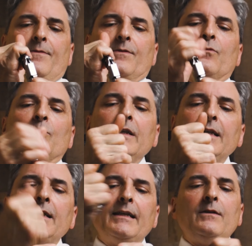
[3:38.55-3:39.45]

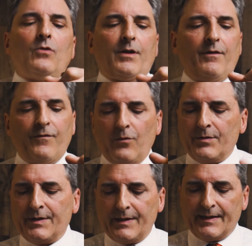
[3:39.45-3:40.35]
Really looking
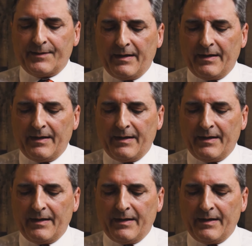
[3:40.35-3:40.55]
forward to this.